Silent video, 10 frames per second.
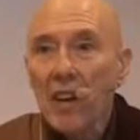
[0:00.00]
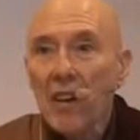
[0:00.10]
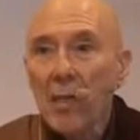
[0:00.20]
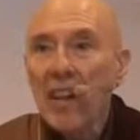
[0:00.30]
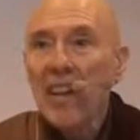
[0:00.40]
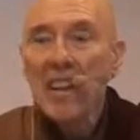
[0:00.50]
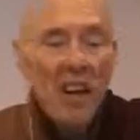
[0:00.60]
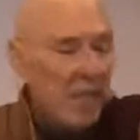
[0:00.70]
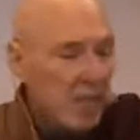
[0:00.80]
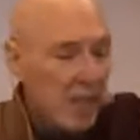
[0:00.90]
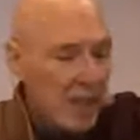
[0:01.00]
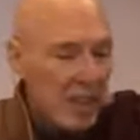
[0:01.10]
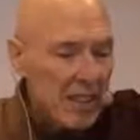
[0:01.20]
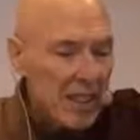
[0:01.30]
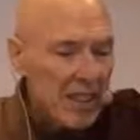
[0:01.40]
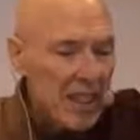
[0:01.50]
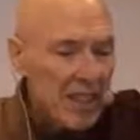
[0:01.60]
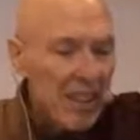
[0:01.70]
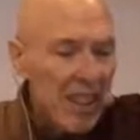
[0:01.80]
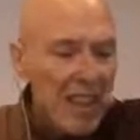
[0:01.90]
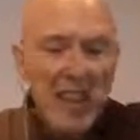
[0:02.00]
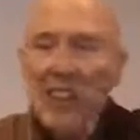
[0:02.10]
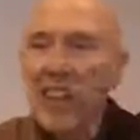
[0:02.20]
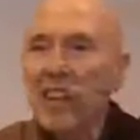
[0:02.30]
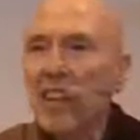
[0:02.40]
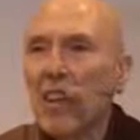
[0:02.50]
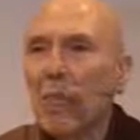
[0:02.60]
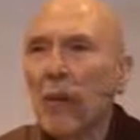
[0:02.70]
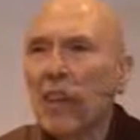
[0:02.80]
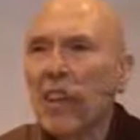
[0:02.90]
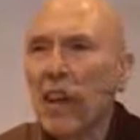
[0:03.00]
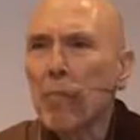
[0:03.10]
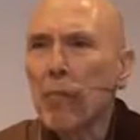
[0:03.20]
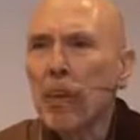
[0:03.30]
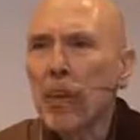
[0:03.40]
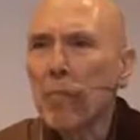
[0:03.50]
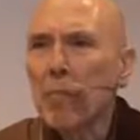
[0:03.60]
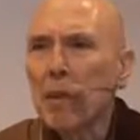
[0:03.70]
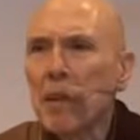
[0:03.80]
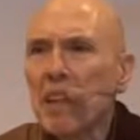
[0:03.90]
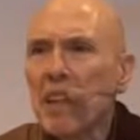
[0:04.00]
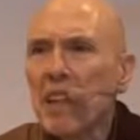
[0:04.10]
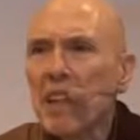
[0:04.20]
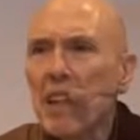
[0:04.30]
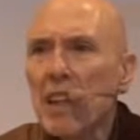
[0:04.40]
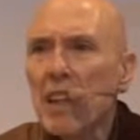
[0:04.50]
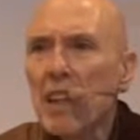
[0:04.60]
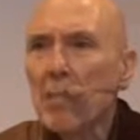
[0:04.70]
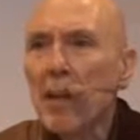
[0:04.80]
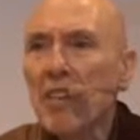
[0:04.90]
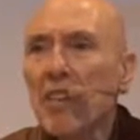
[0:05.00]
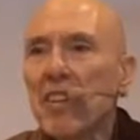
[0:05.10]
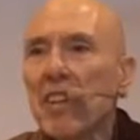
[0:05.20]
But that's not directly connected to the point that I brought up about.